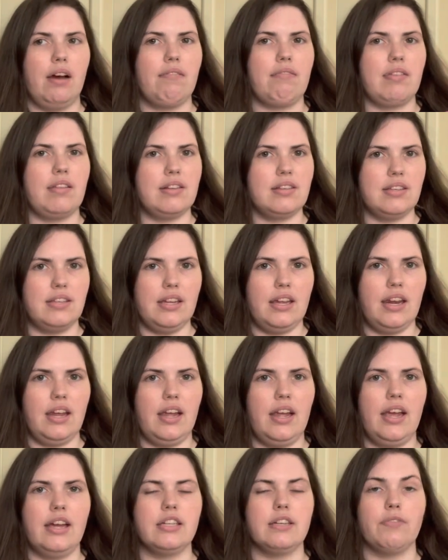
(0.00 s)
of the
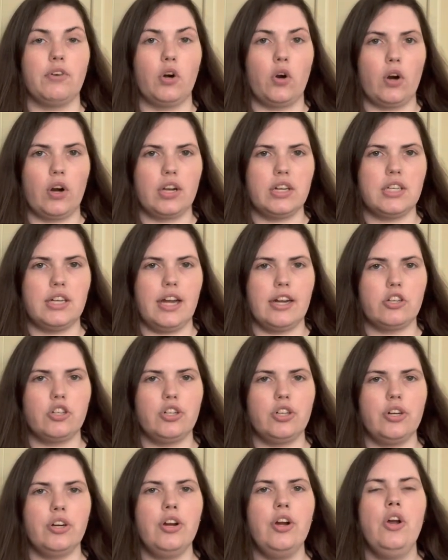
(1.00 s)
city and of
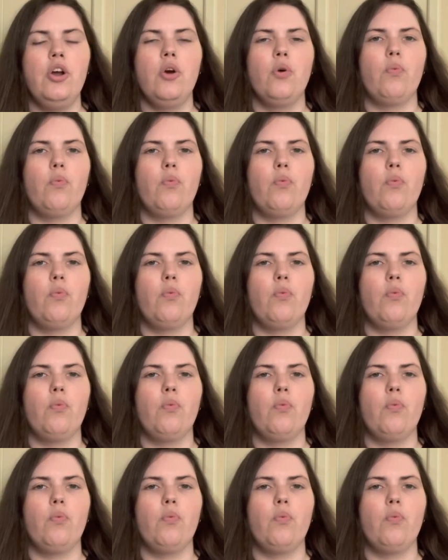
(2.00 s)
architecture,